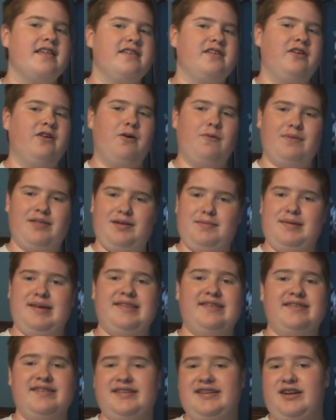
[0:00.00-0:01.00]
You know, when they
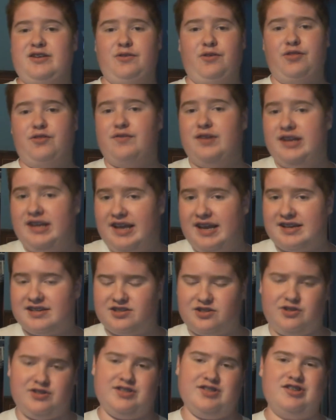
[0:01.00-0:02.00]
made the Nintendo
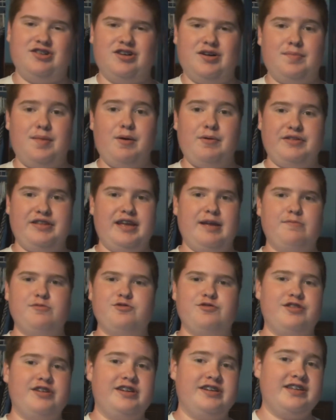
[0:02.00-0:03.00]
3DS, they still come out with
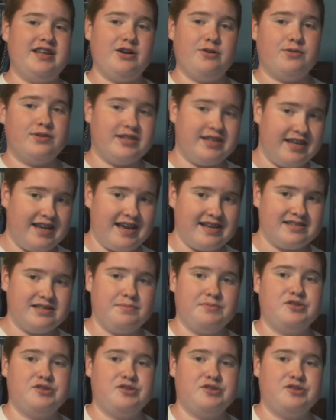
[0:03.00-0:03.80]
games for the Nintendo DS.